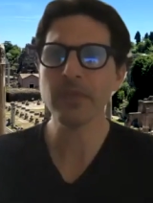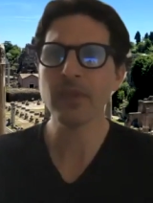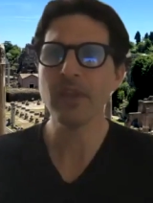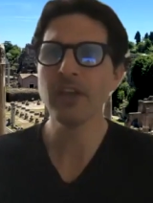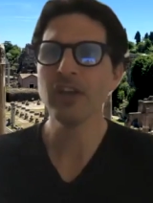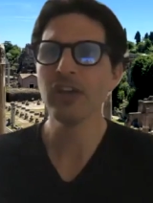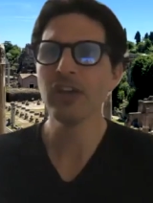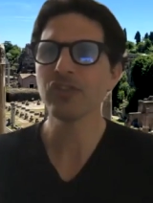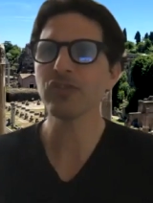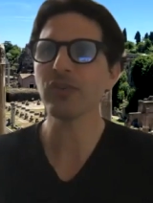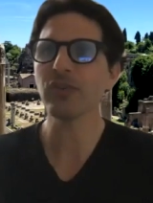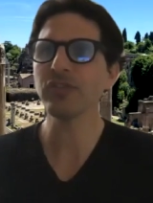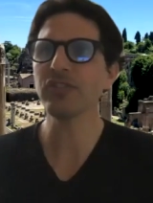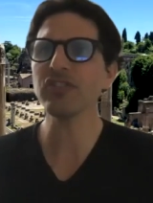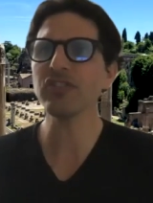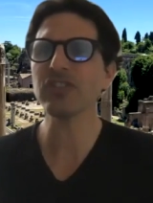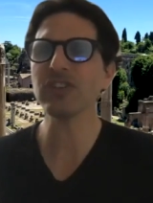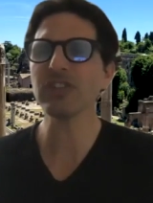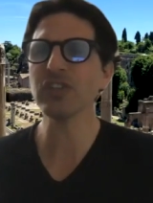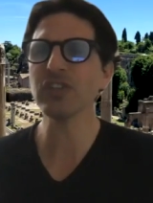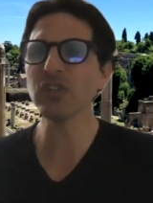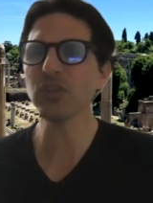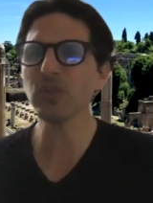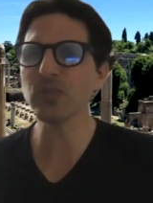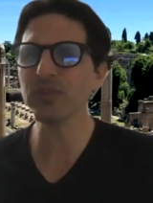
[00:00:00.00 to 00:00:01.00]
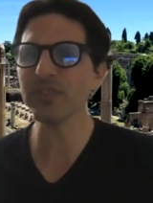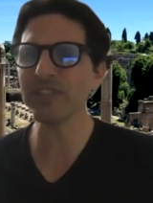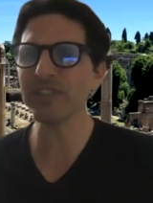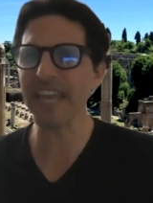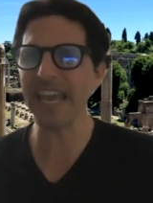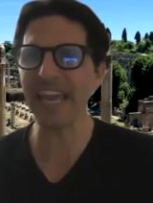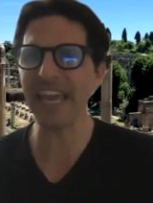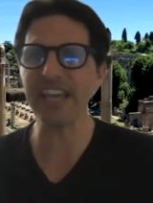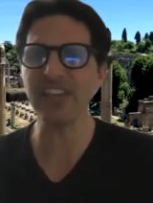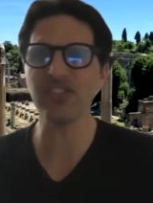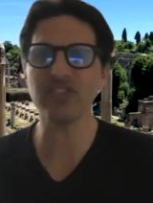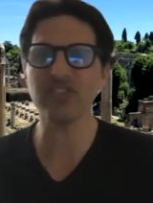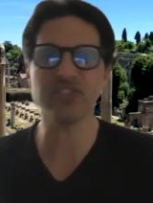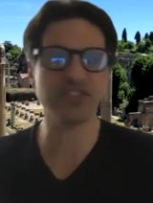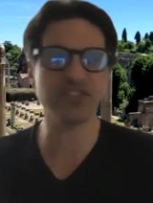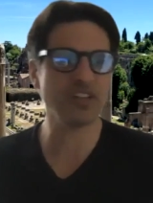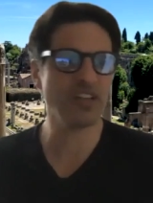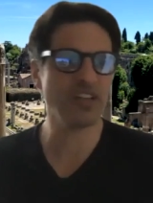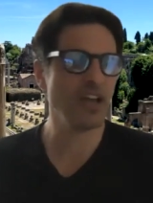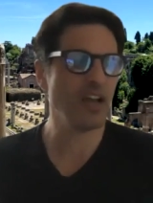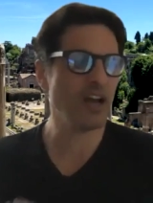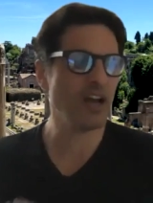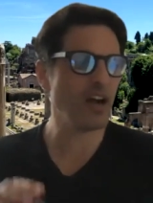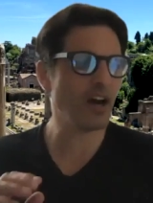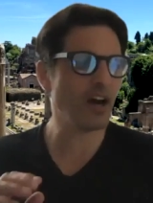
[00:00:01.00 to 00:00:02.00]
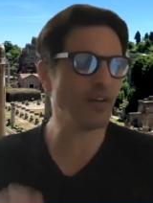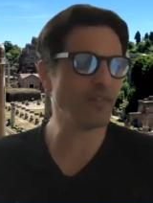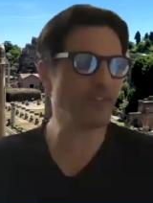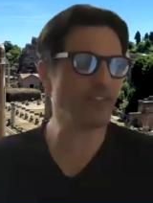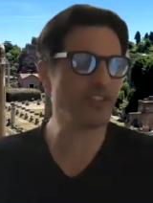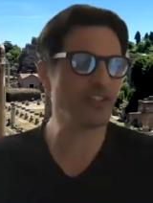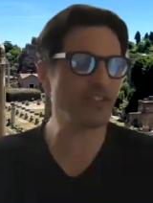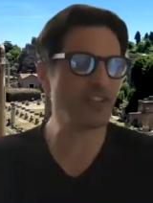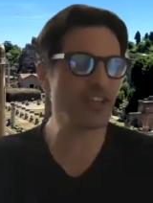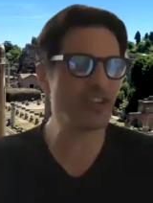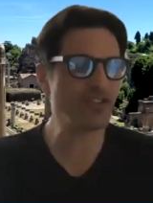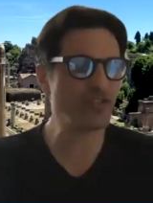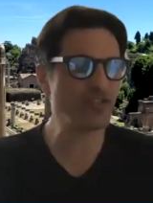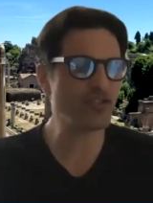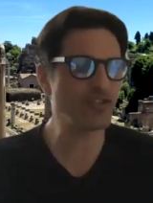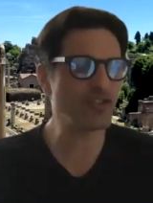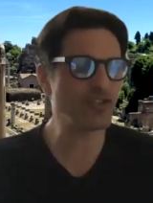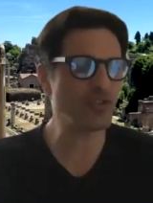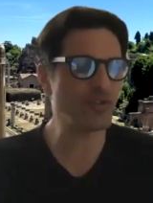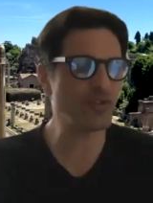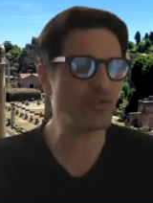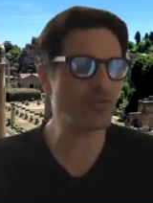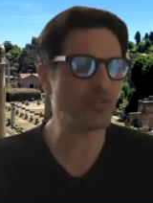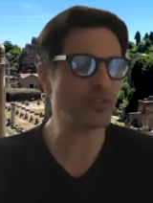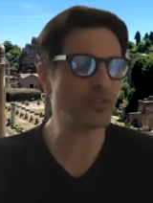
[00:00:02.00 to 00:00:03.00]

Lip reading: So just a little taste of these issues,